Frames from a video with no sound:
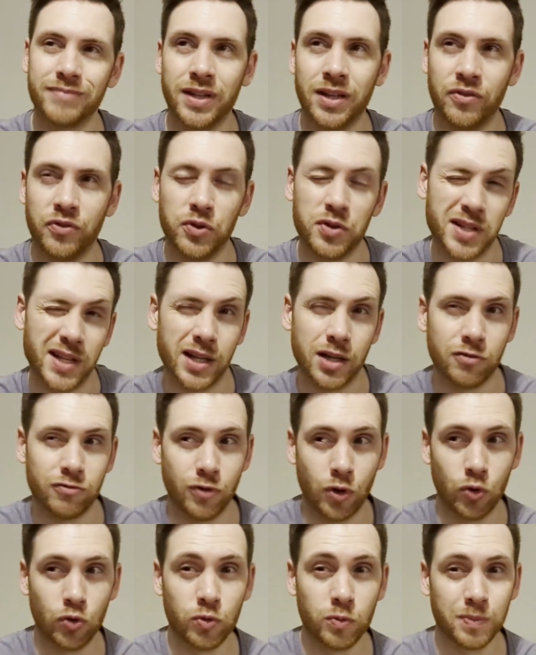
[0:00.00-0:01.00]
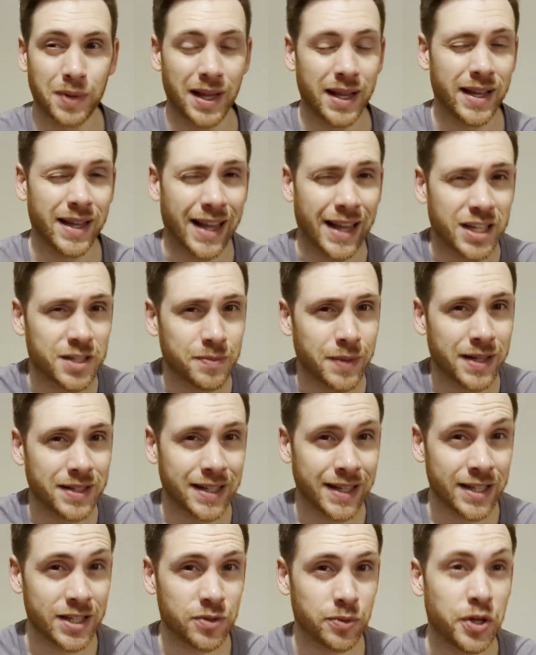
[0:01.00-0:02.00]
if you take a role-playing
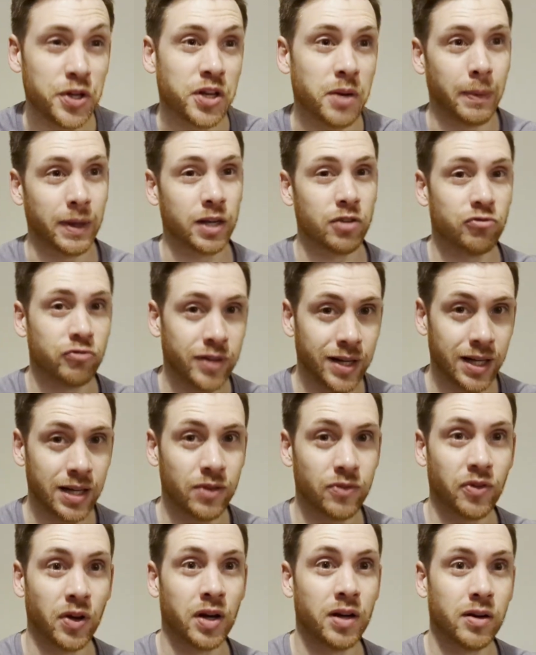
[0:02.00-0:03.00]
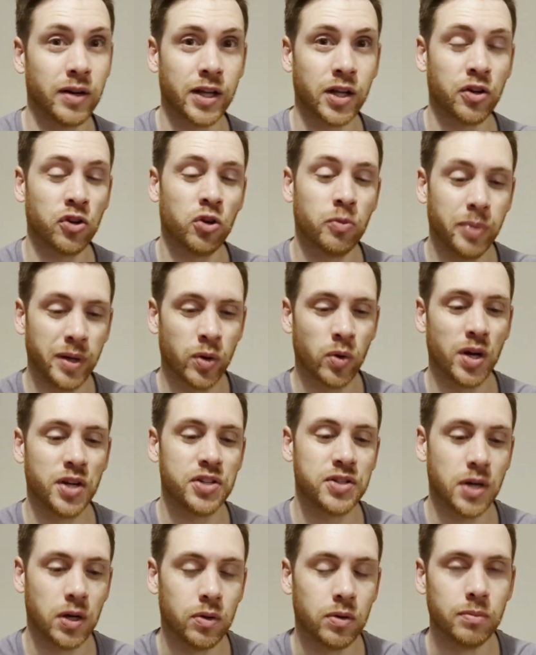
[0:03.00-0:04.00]
aspect into it, you can make it really fun. Like, it could be
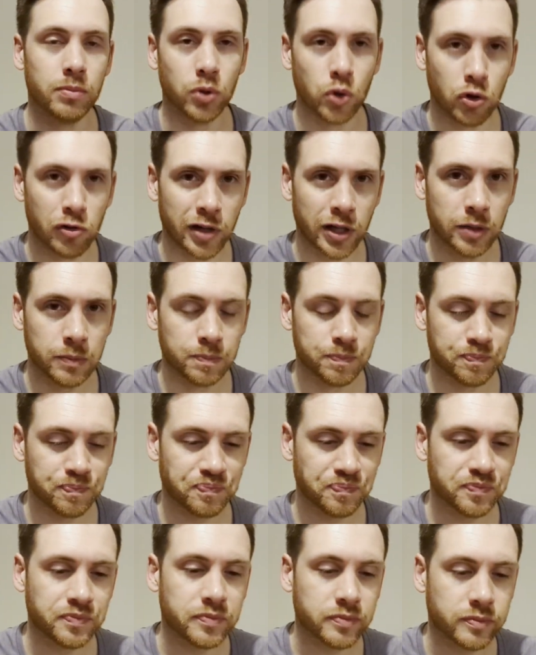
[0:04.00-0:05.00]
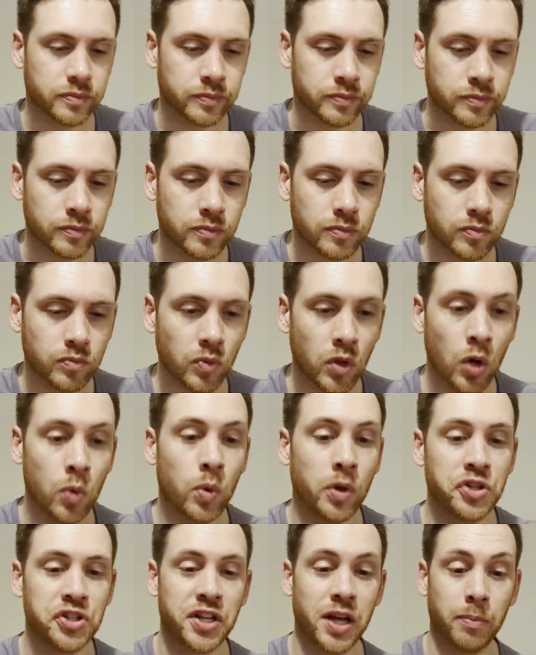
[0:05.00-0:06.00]
quite dull and boring.
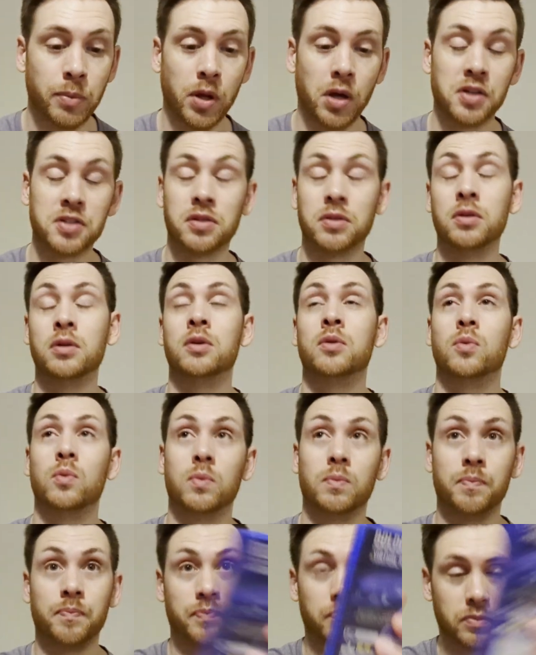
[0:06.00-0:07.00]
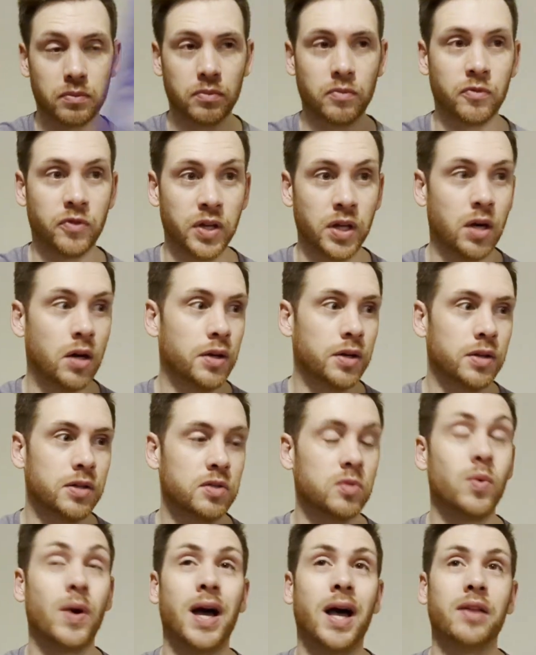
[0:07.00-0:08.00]
Once you get past the
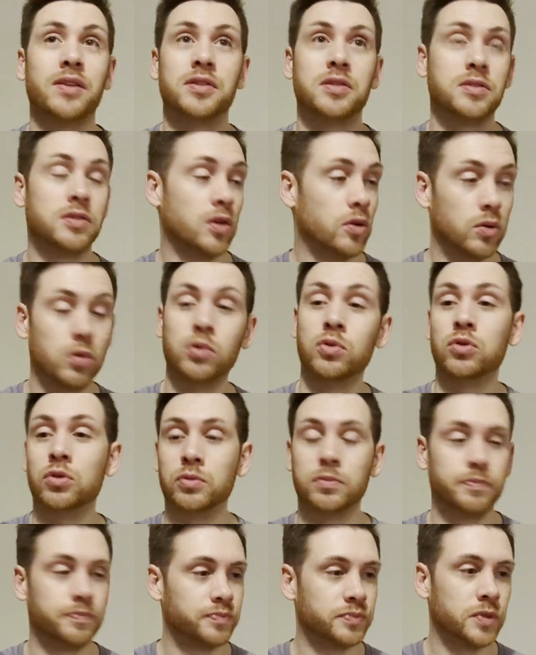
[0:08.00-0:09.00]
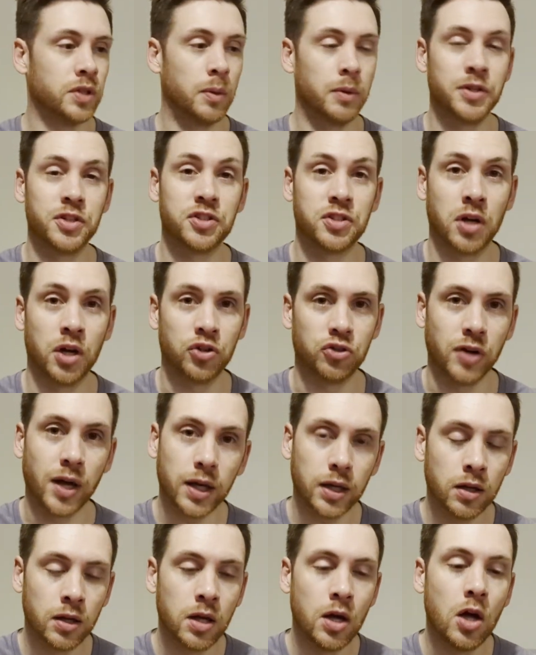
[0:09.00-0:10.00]
VRness, wow, this is so cool. And when Star
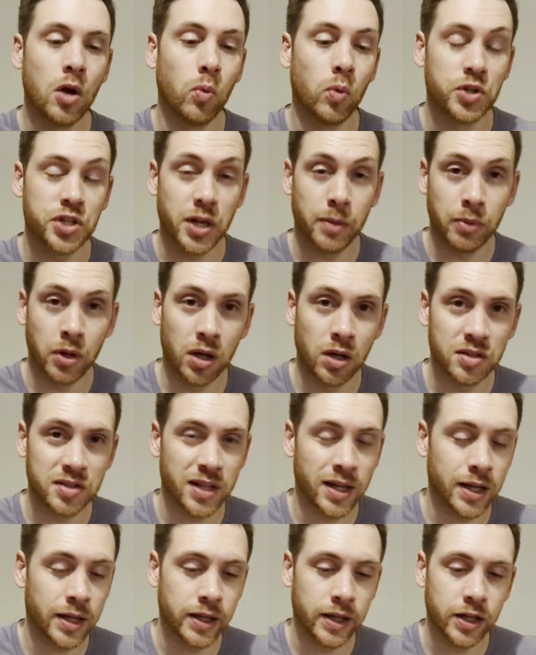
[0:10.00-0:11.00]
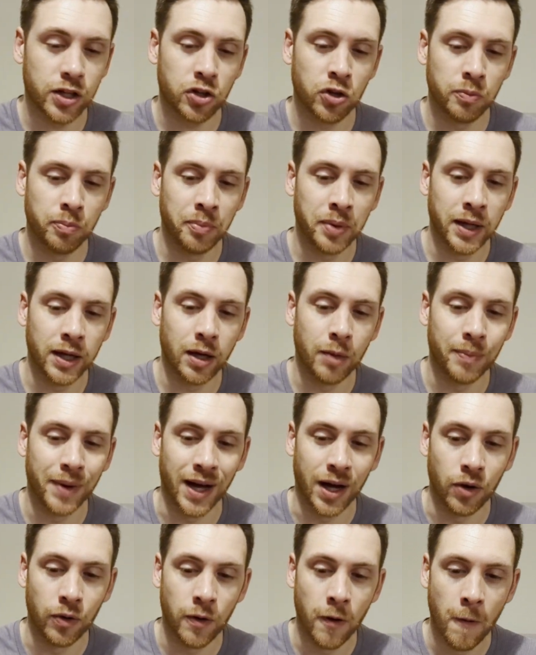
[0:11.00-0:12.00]
Trek, once you get past that, it could be
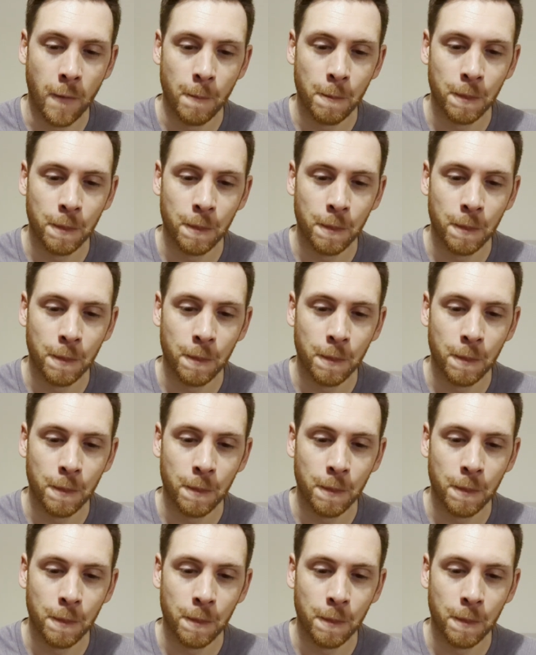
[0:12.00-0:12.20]
about